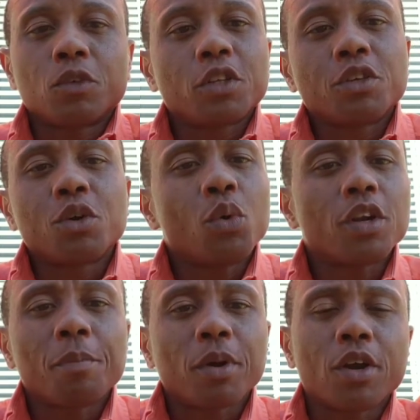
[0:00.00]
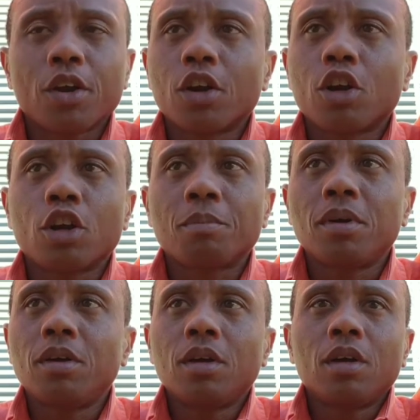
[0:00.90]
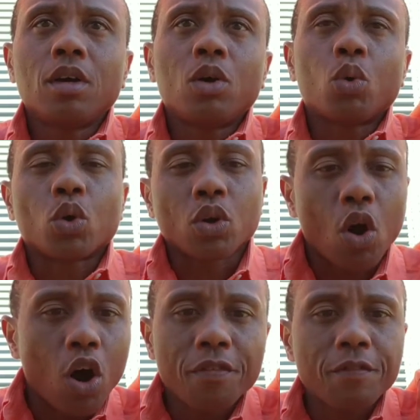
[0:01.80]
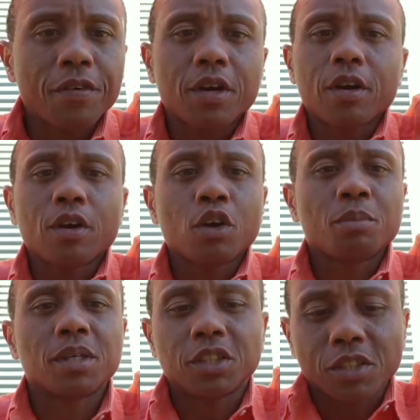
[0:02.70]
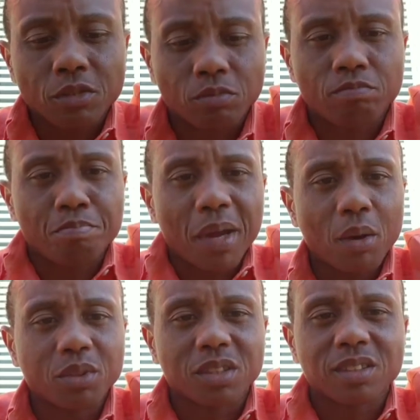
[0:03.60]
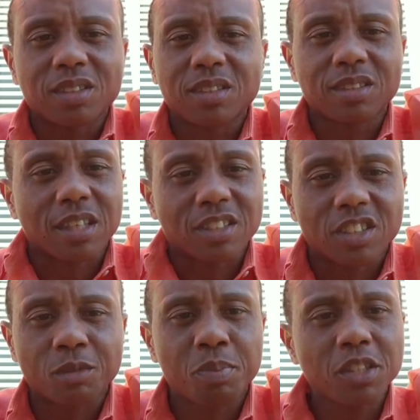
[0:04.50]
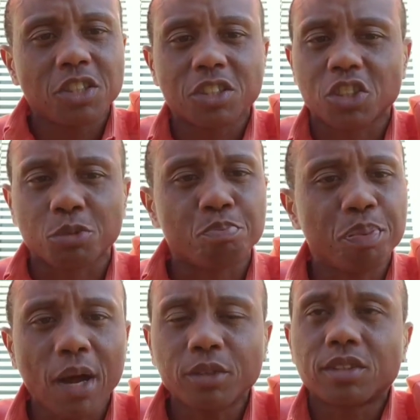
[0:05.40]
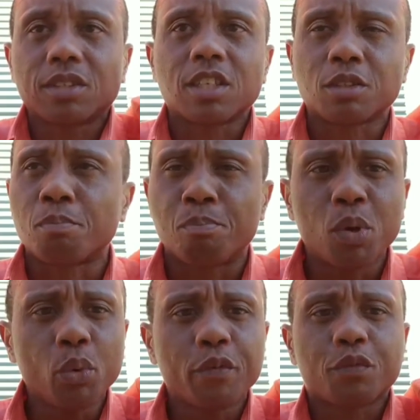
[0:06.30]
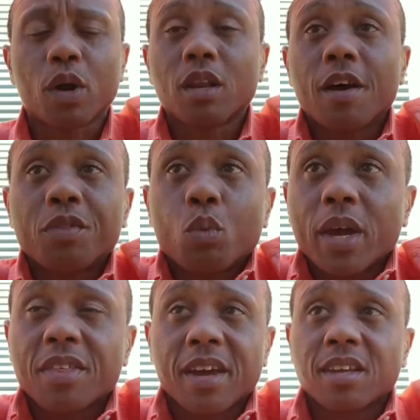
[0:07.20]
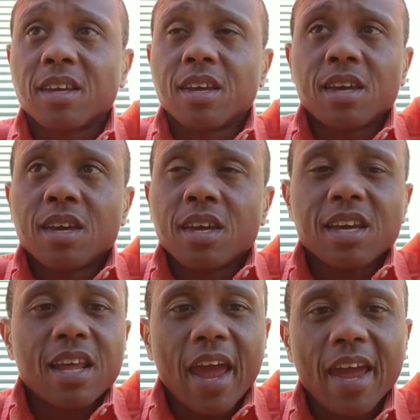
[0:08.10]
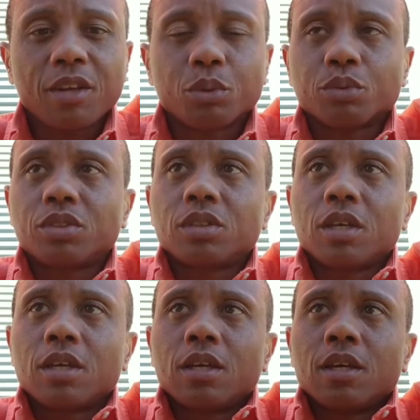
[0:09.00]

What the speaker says: Whether you're going up a curb or off of a curb, it just bounces. It's just the suspension just bounces, and it's beautiful. I love the way that it handles.